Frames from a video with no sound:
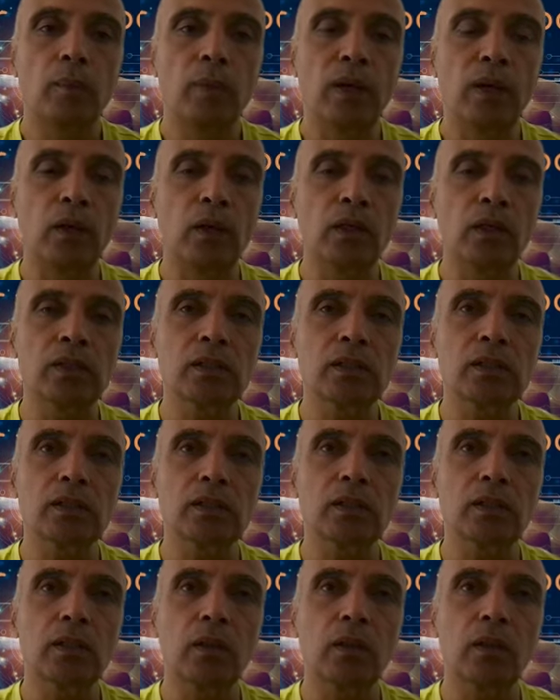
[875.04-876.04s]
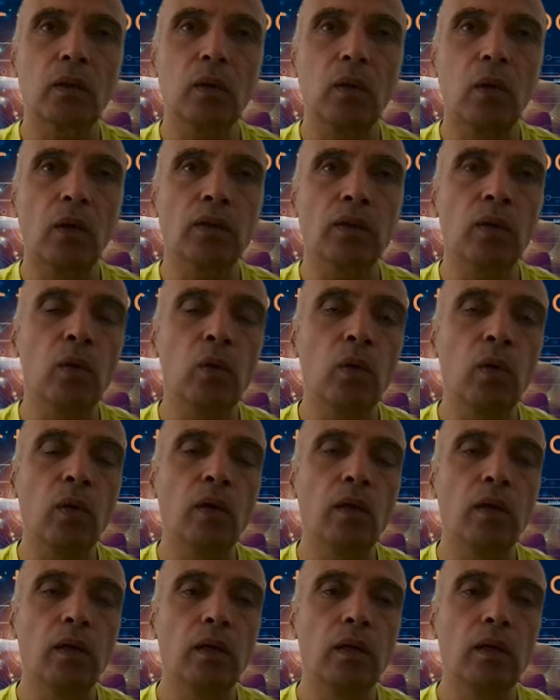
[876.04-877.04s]
Because on the
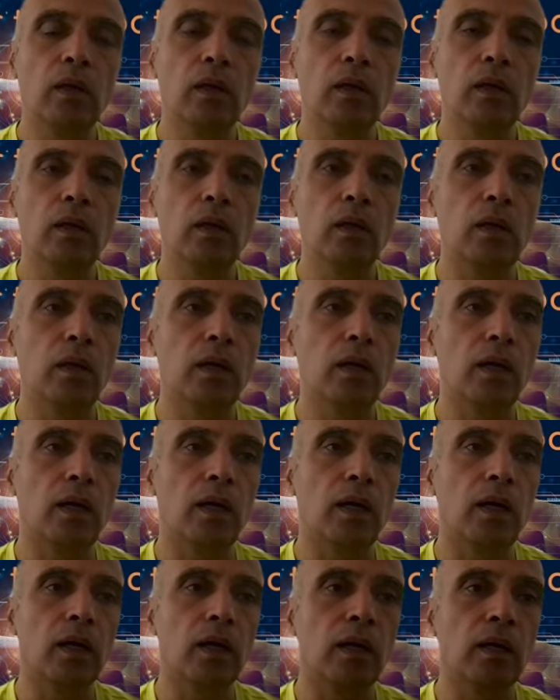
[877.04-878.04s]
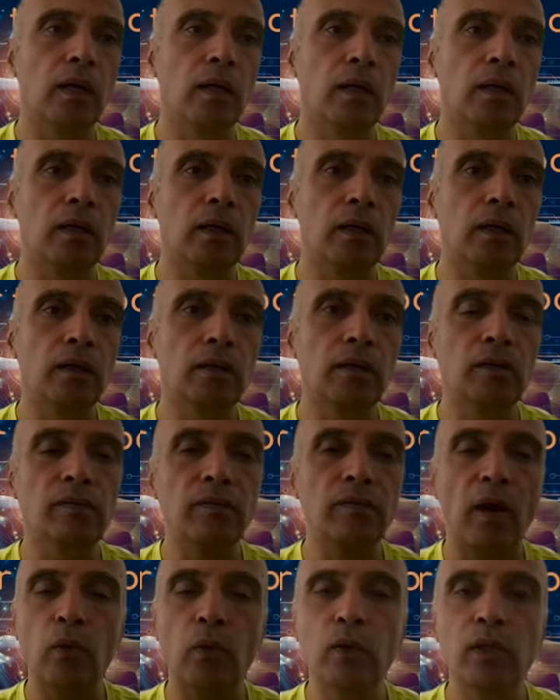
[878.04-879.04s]
whole, the
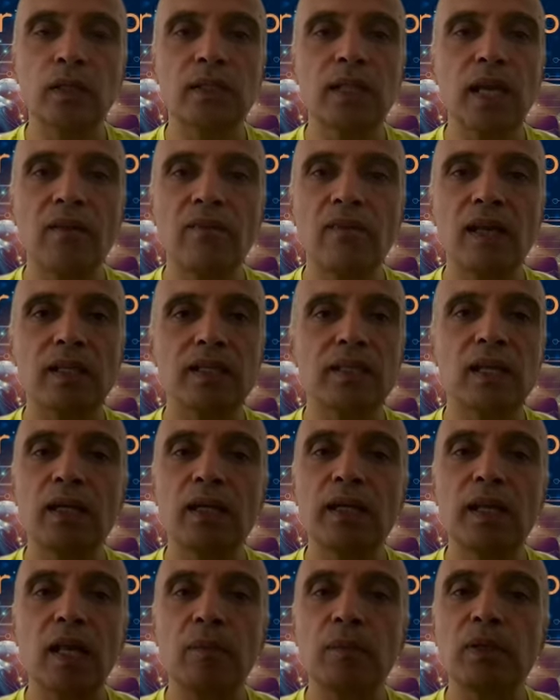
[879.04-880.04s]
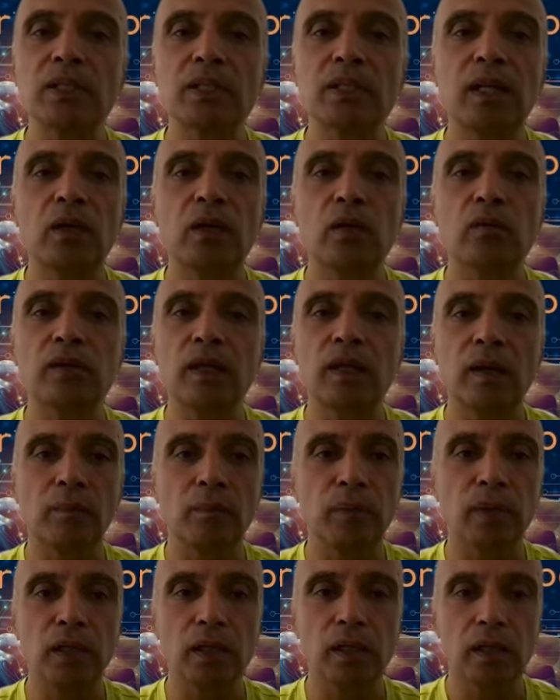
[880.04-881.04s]
founders have less than 10% of the
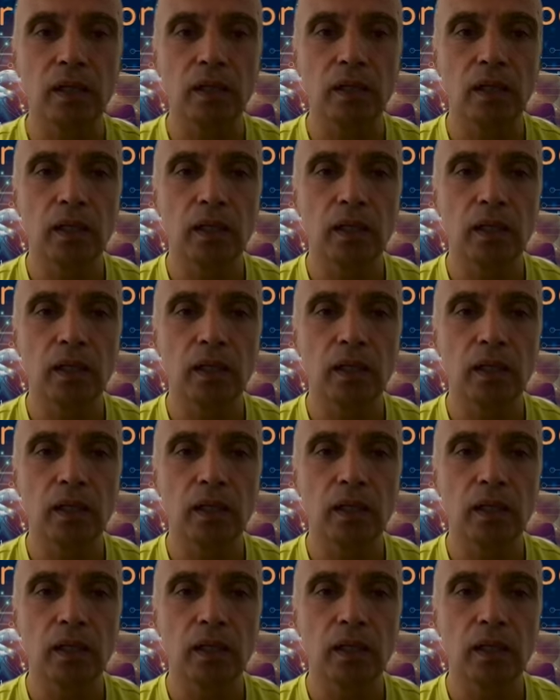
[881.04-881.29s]
company.